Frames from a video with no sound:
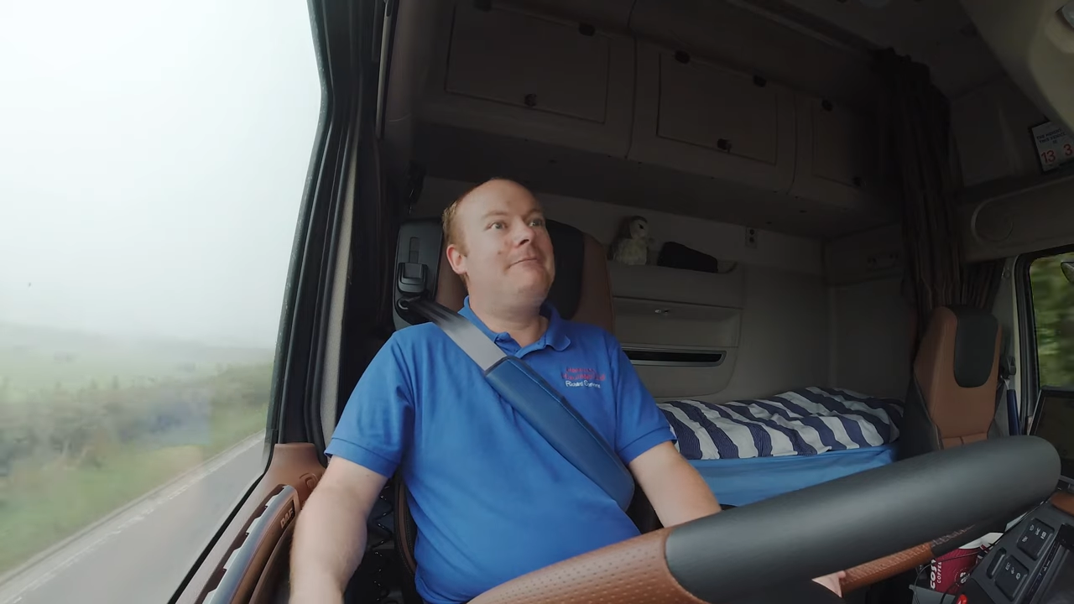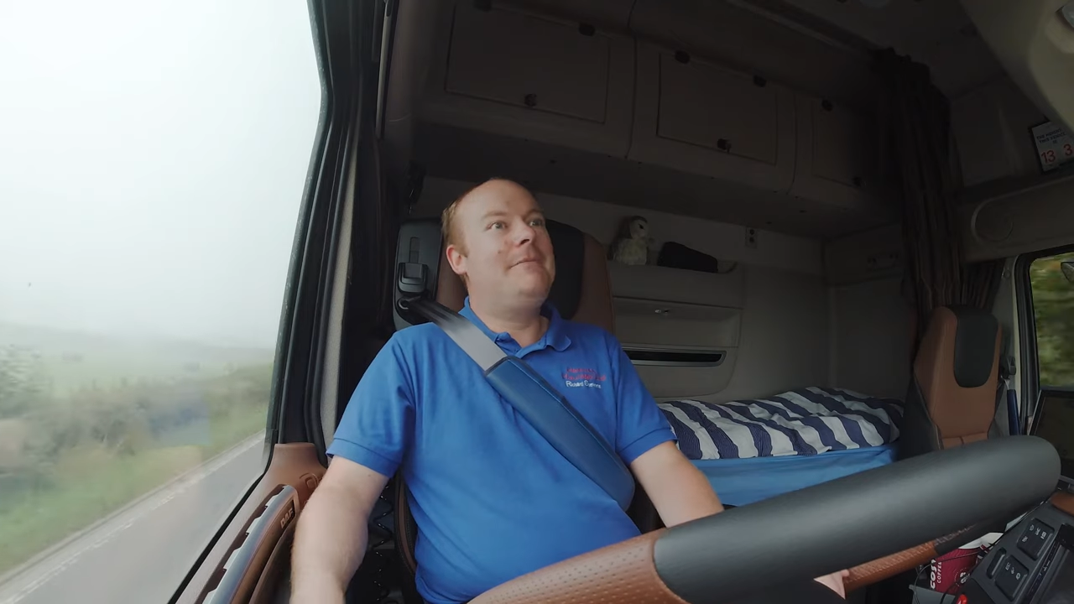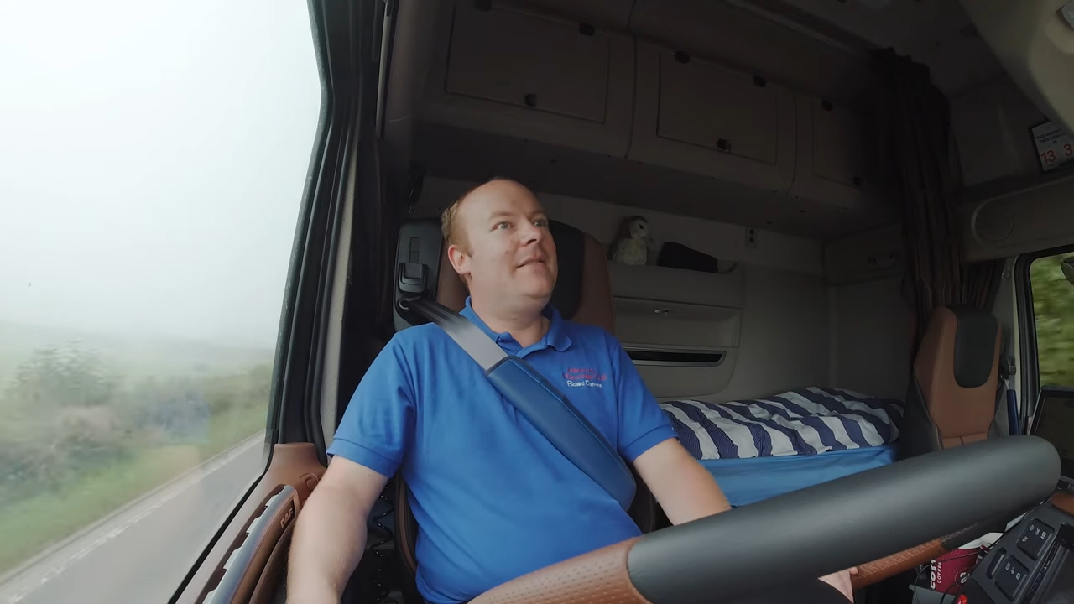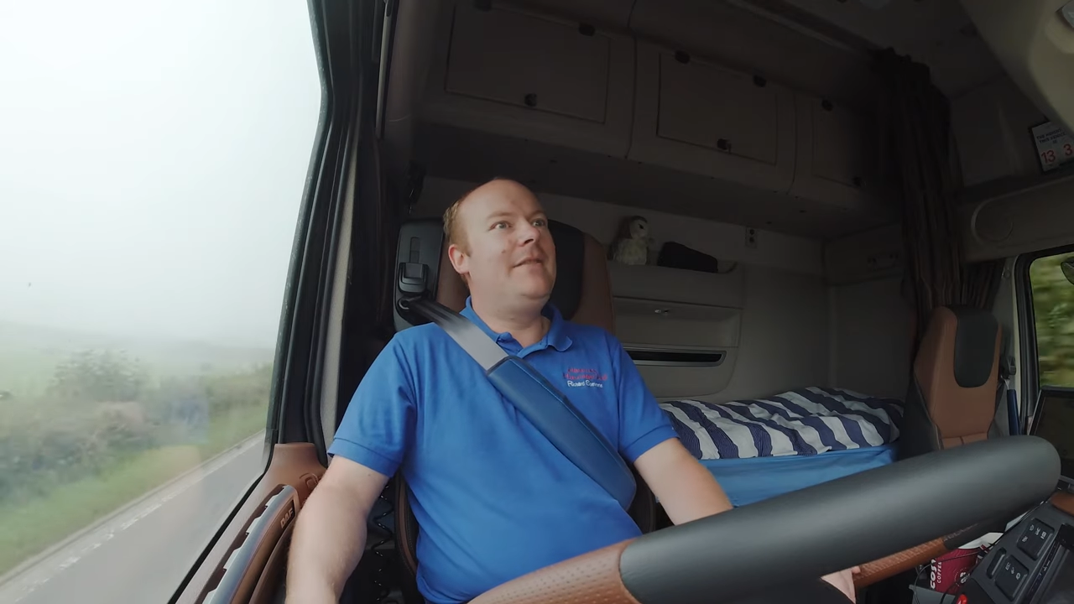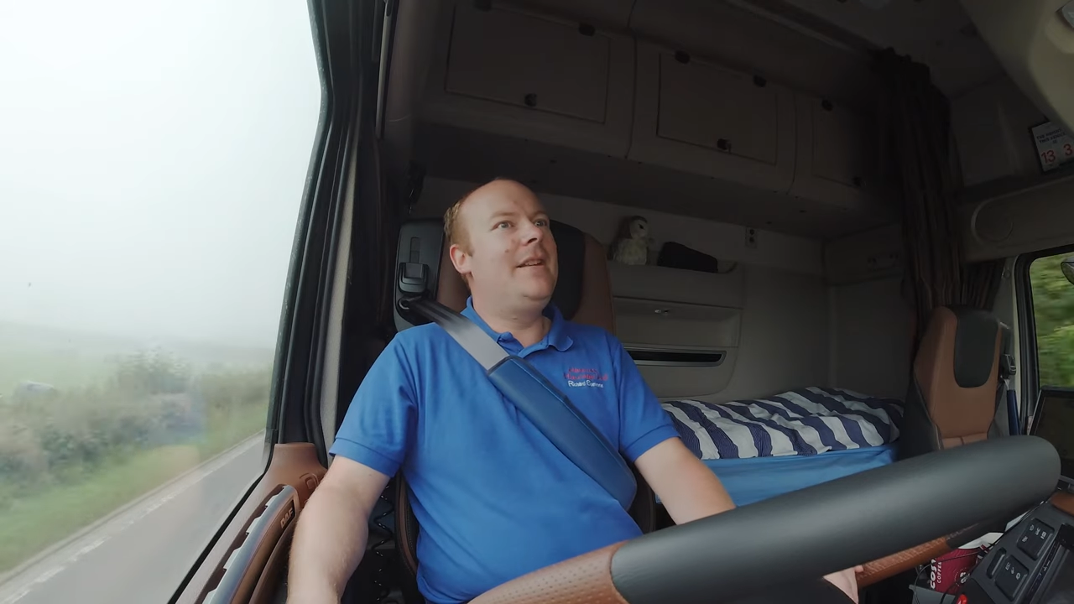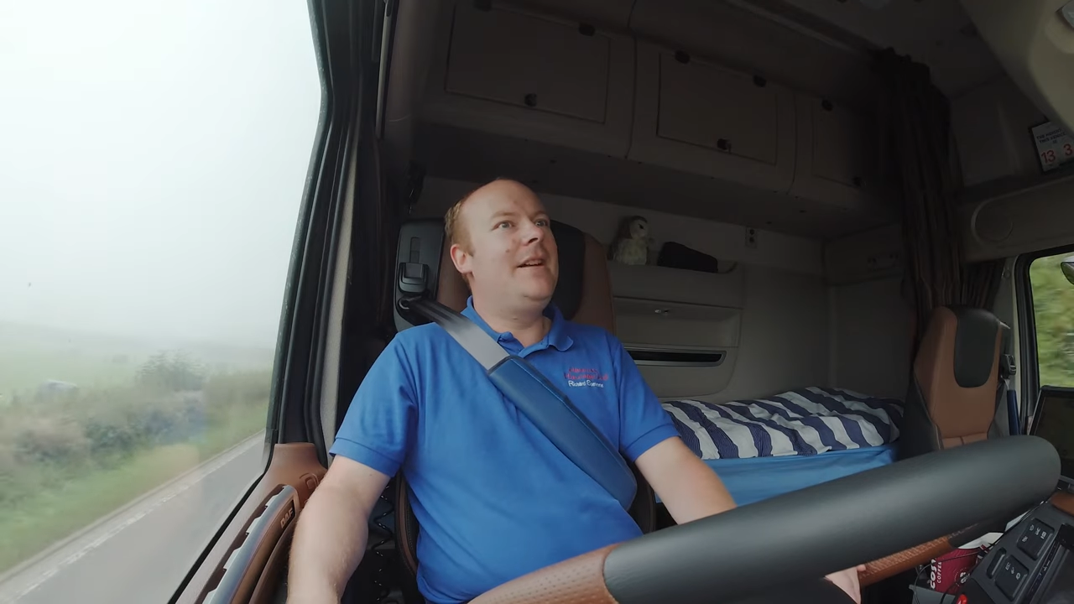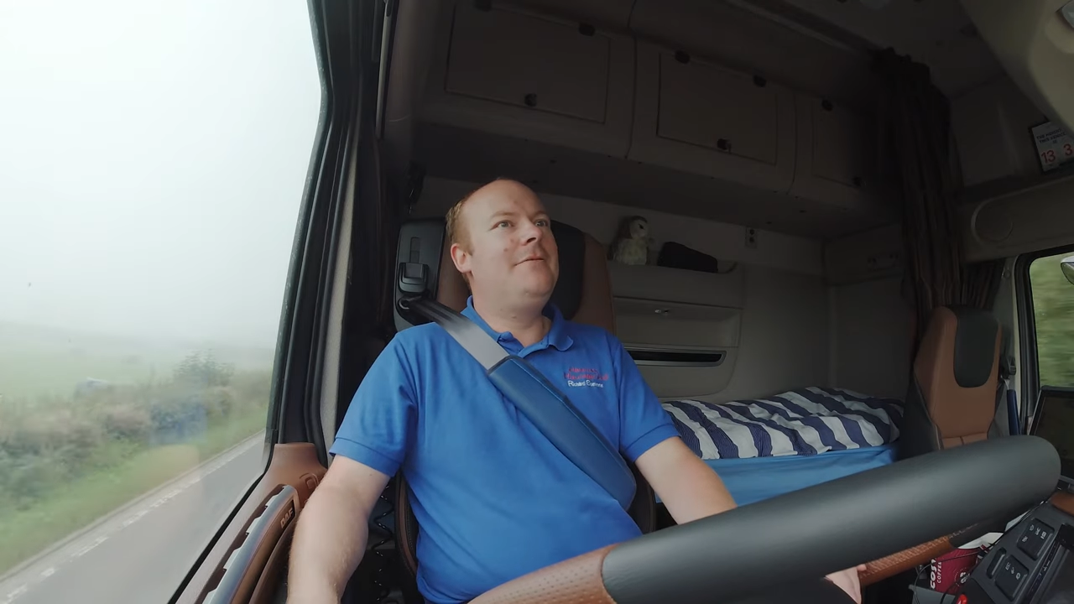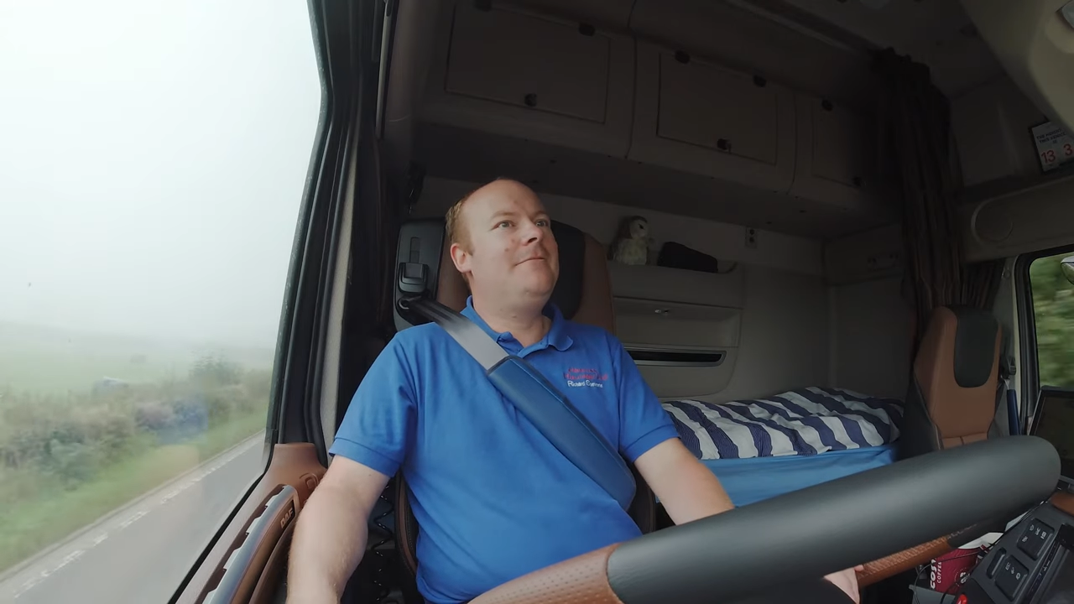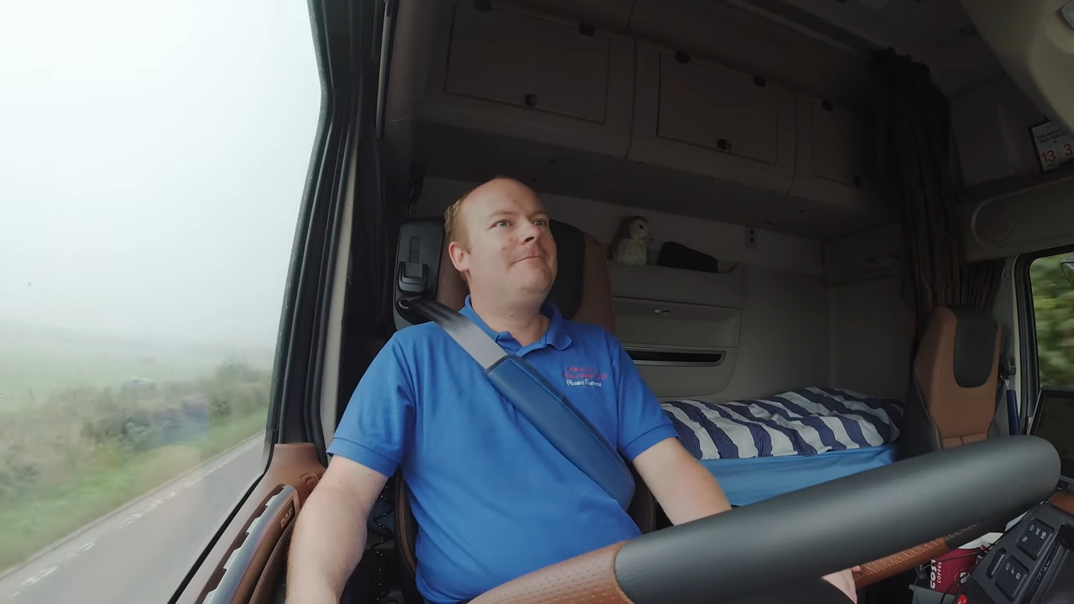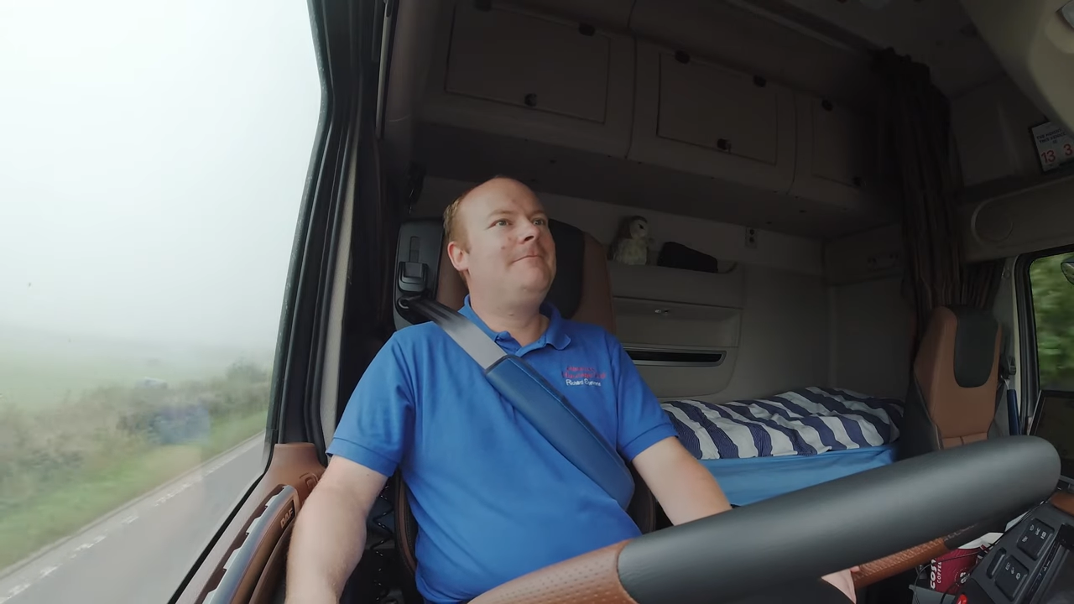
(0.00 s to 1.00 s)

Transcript: Never know.